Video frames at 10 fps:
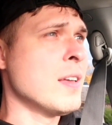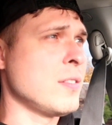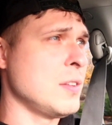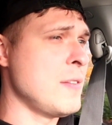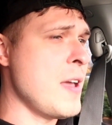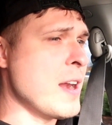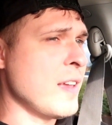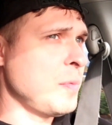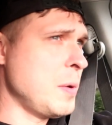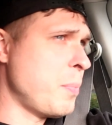So the van
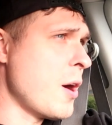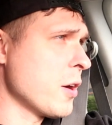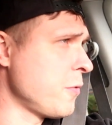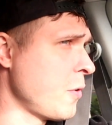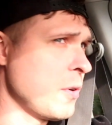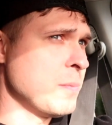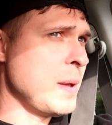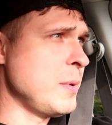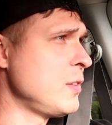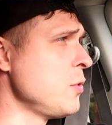has been parked for
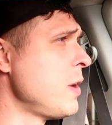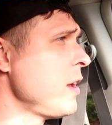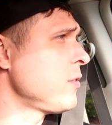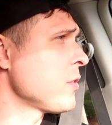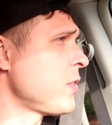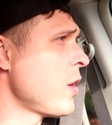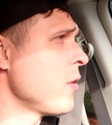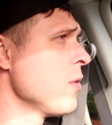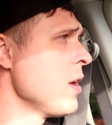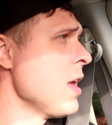maybe 2 days or
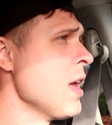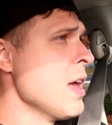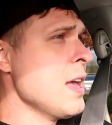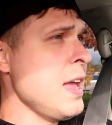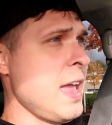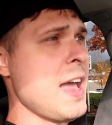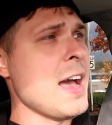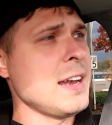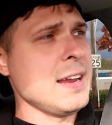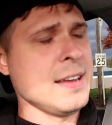so,
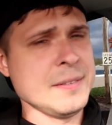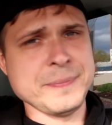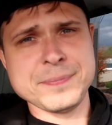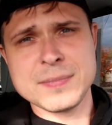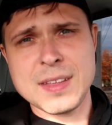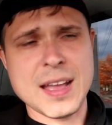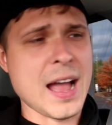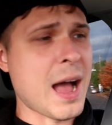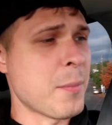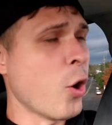and
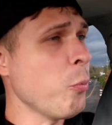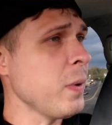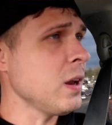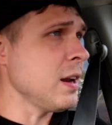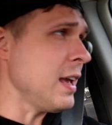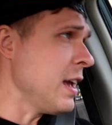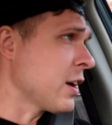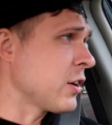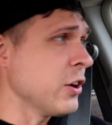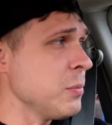I'm hoping
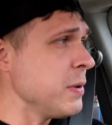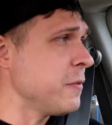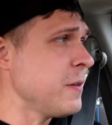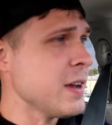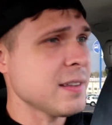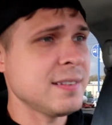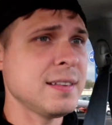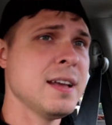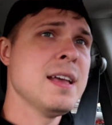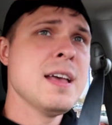it could be
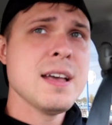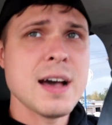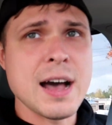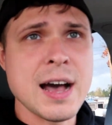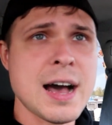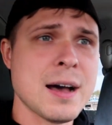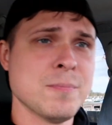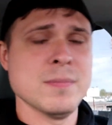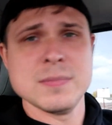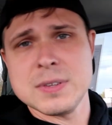fixed.
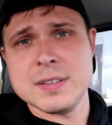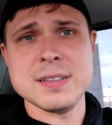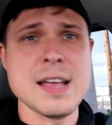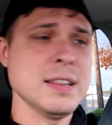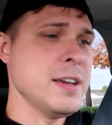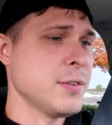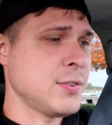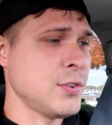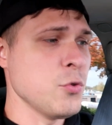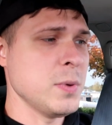Slightly
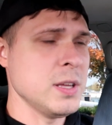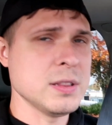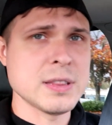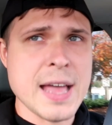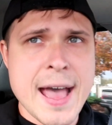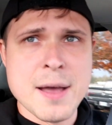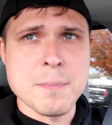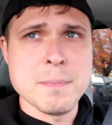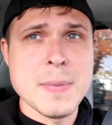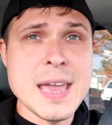assuming
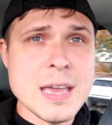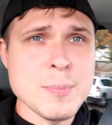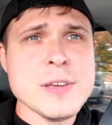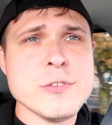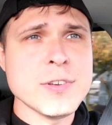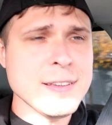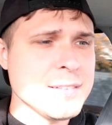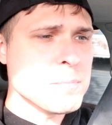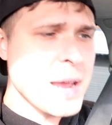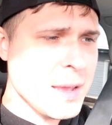that maybe,
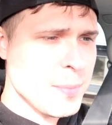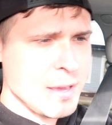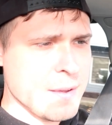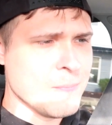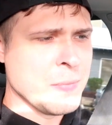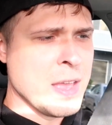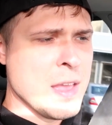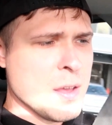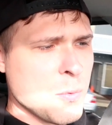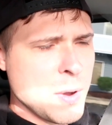just maybe,
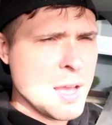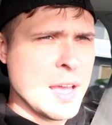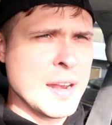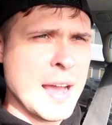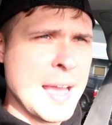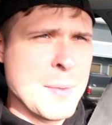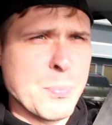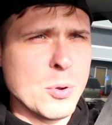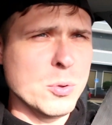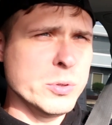when I
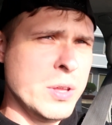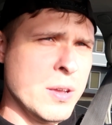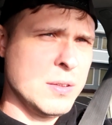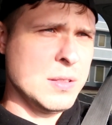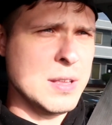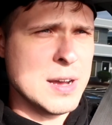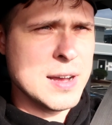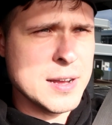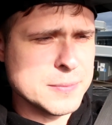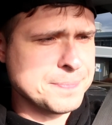pulled
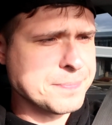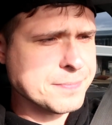the